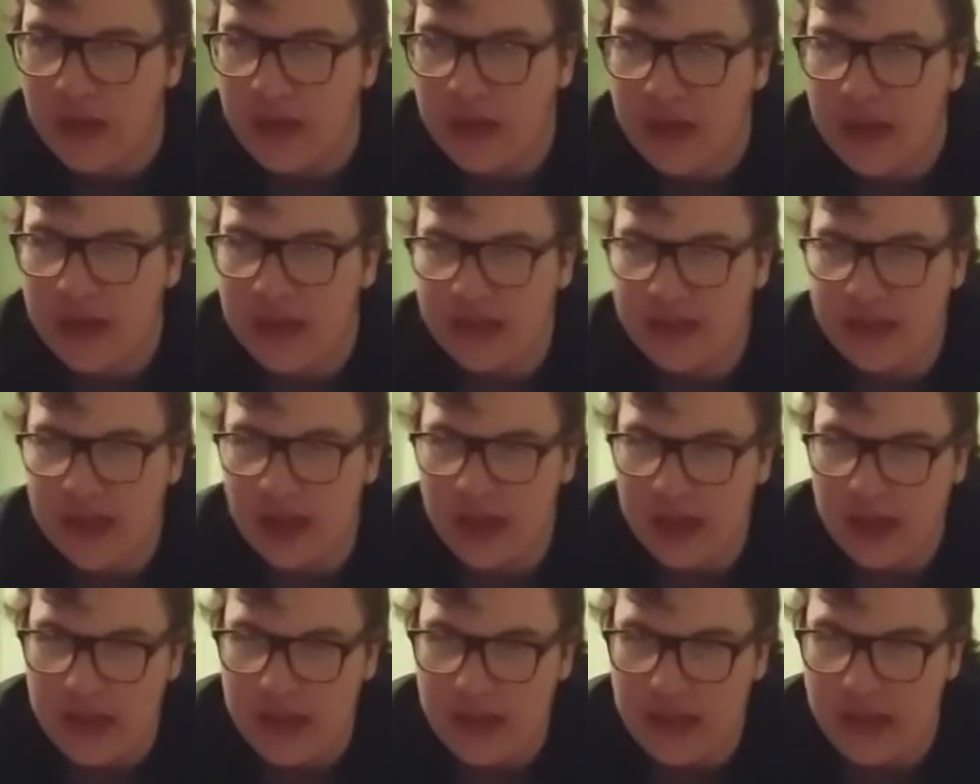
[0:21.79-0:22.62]
is kind
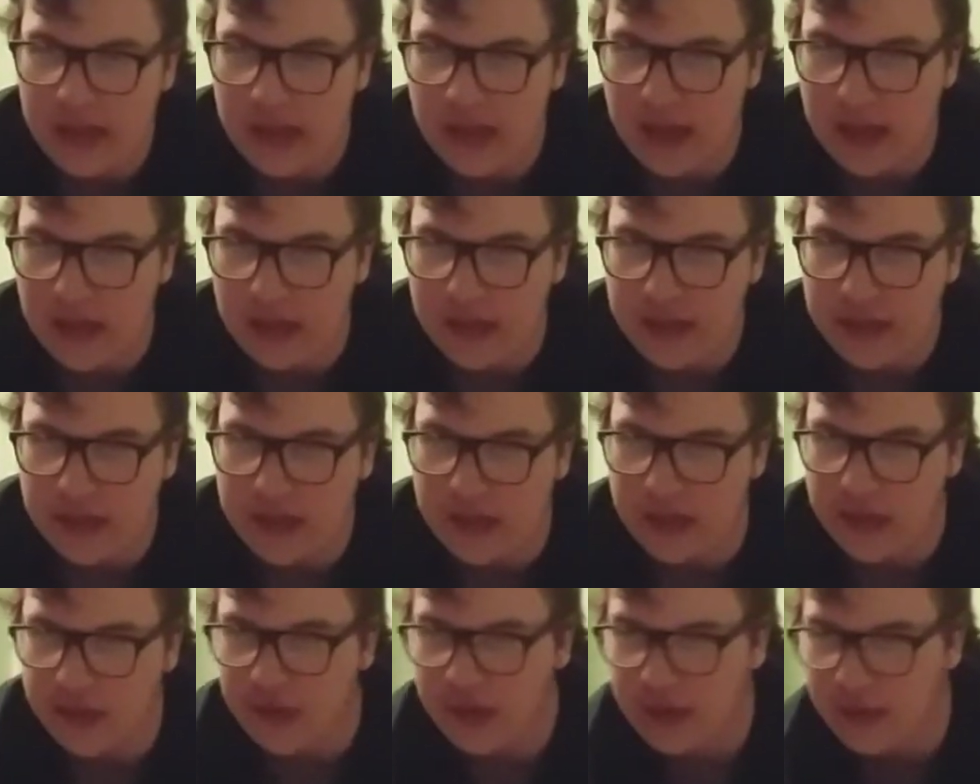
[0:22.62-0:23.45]
of like,
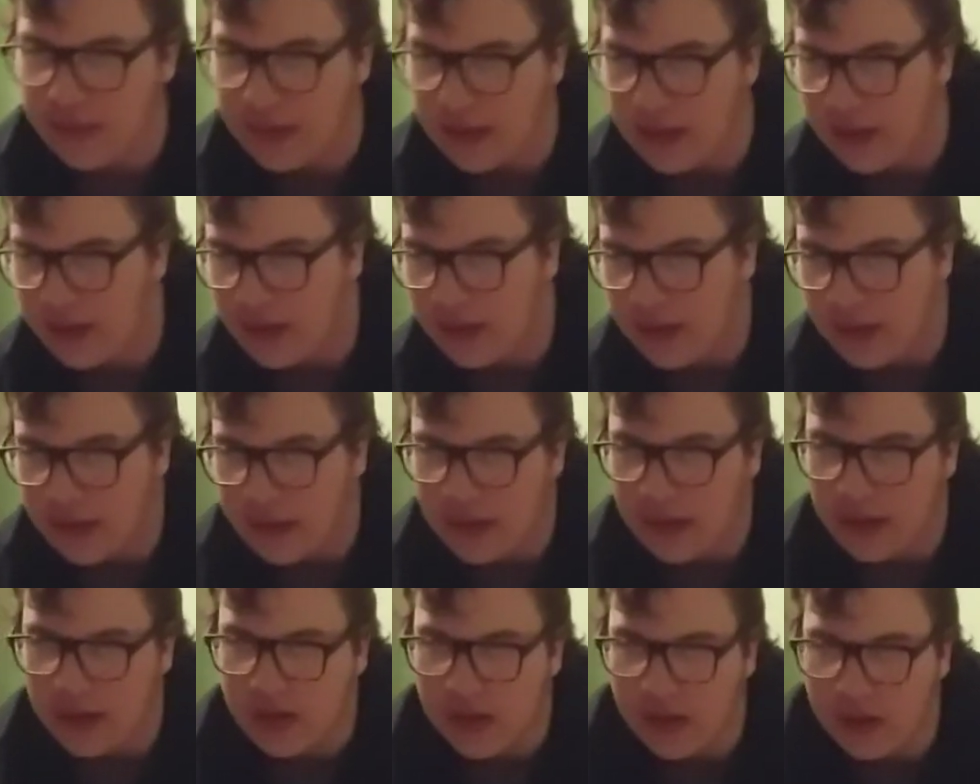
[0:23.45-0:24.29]
not like
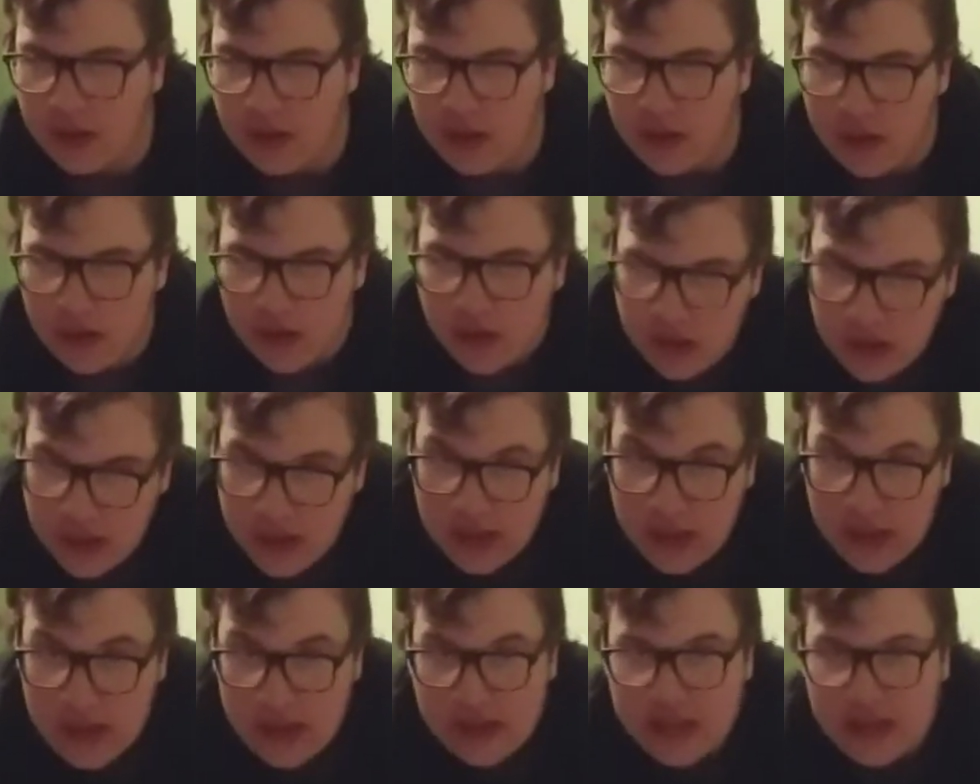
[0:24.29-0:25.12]
good.
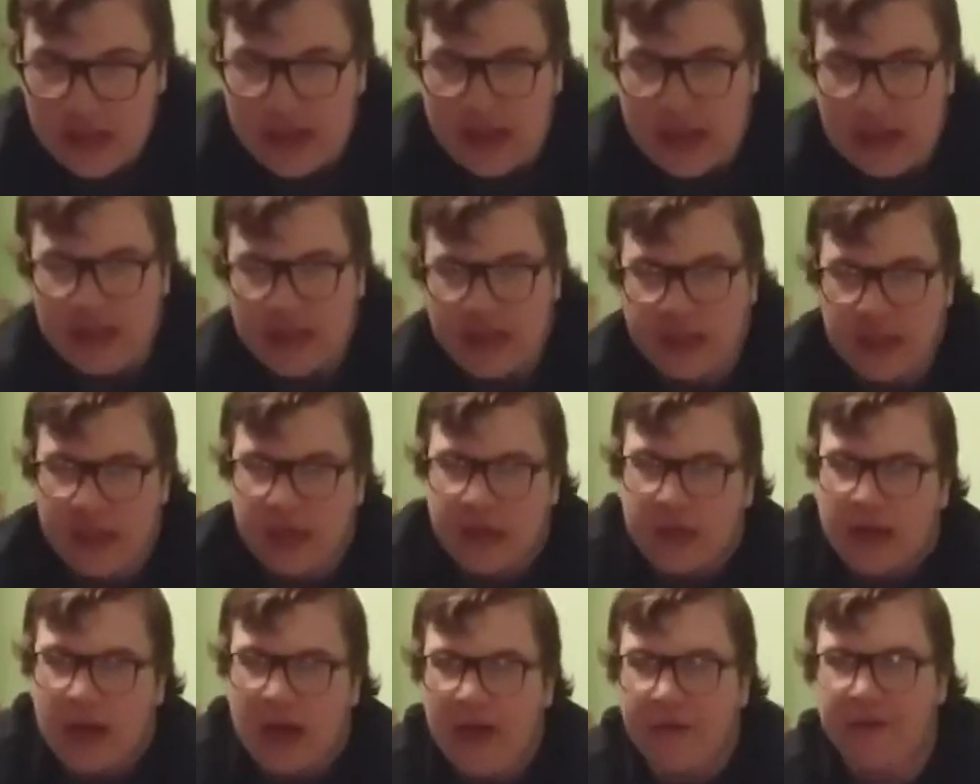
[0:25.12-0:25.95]
It's like this. You
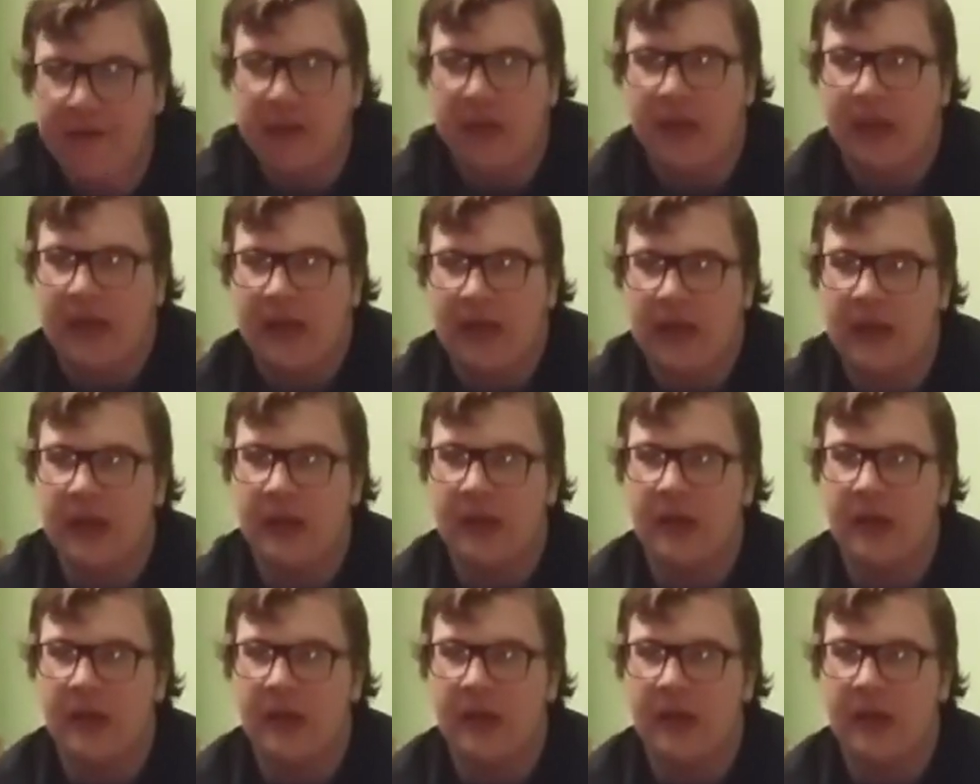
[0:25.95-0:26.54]
have to like